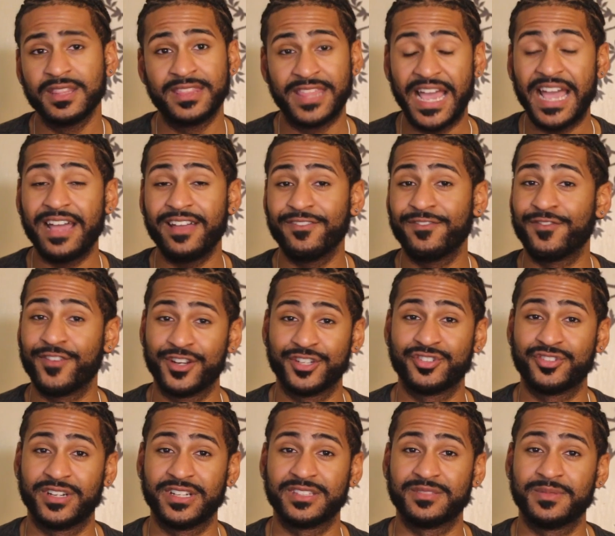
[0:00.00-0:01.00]
That
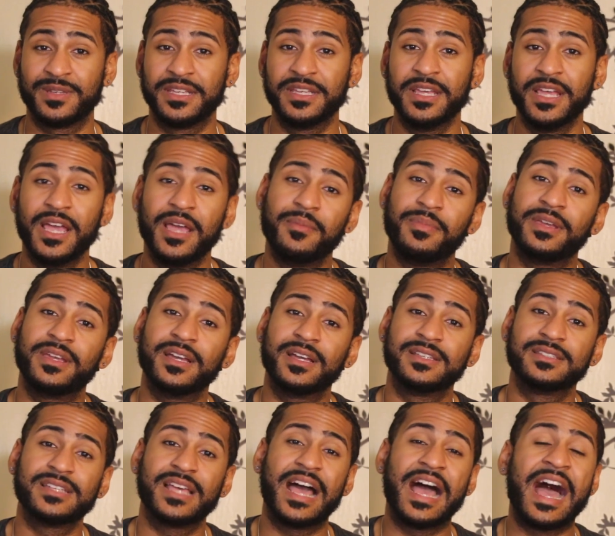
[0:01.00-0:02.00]
frustrates me
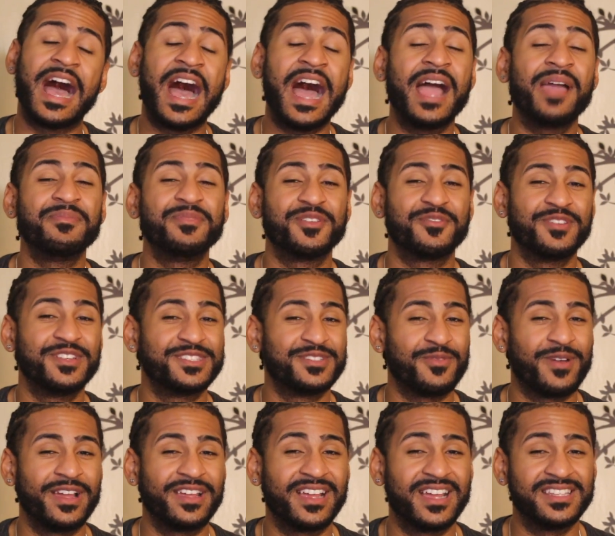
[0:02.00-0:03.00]
because I'm the reason
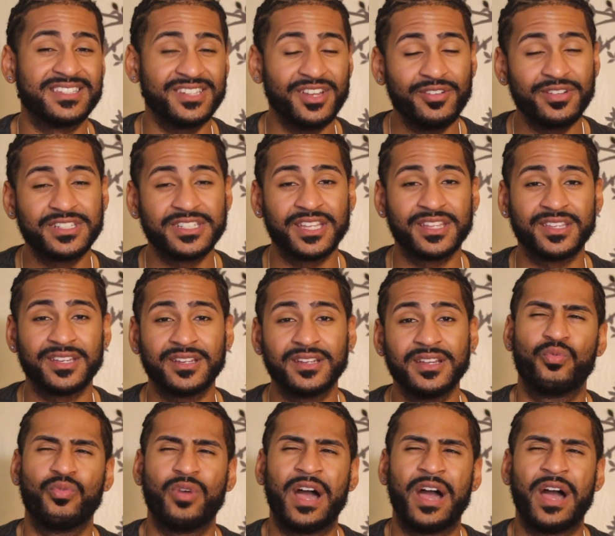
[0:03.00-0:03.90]
why you guys know each other.